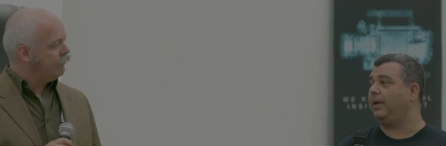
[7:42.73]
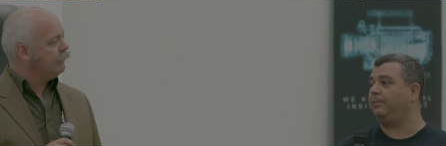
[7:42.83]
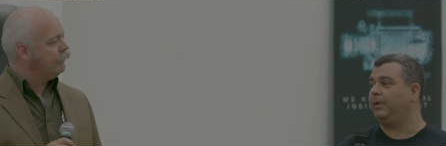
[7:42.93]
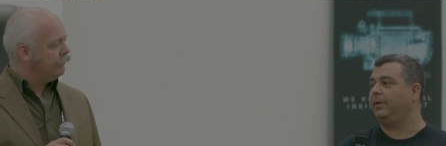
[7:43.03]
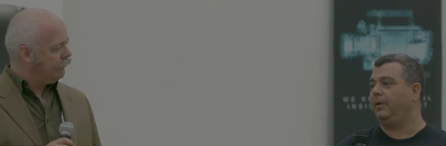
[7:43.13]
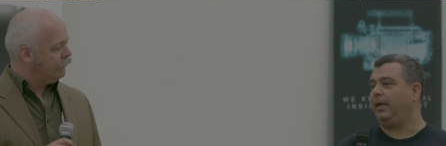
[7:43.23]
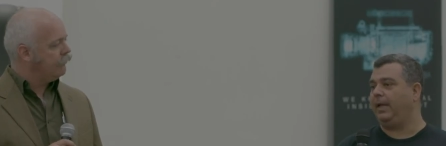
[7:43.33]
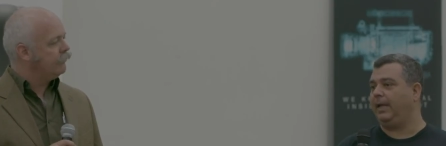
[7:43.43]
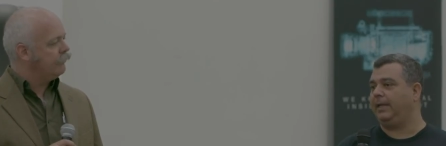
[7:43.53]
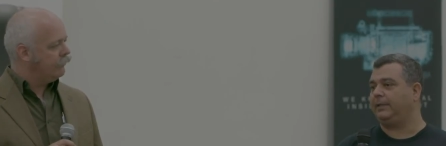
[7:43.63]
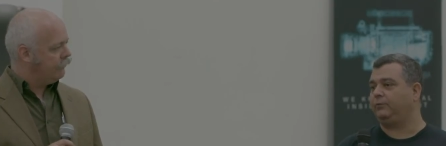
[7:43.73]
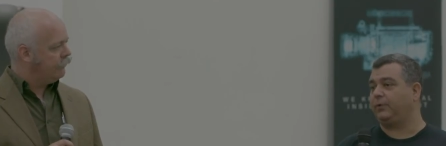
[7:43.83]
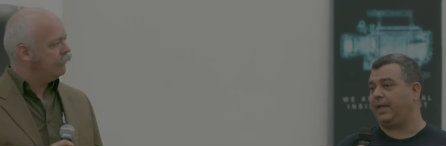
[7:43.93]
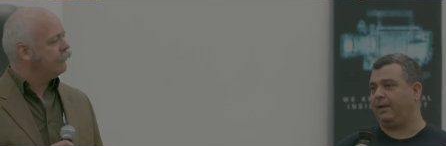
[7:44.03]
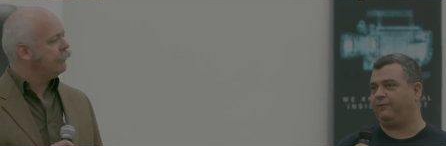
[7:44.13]
Speaker 1: up. And with
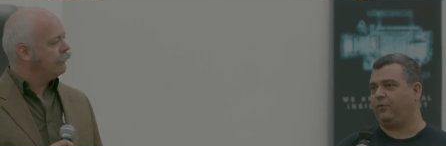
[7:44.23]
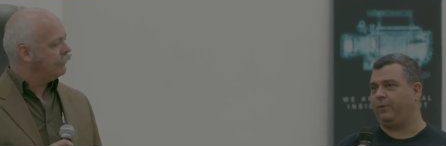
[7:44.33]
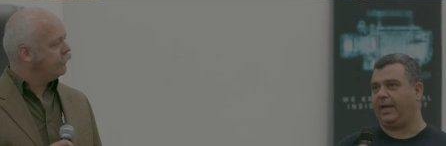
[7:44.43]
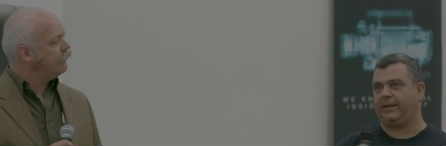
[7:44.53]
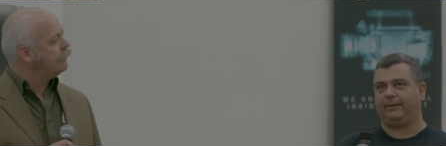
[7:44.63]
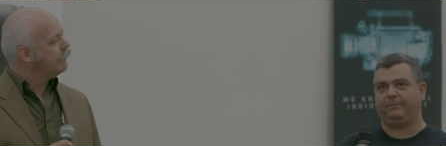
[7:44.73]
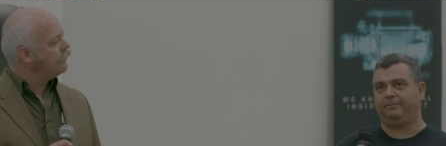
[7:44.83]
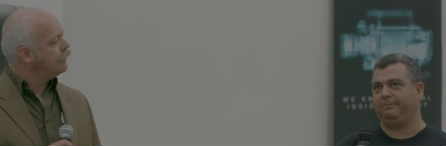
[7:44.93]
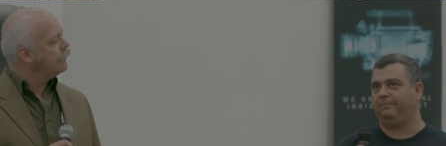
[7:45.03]
Camp 4, we had it in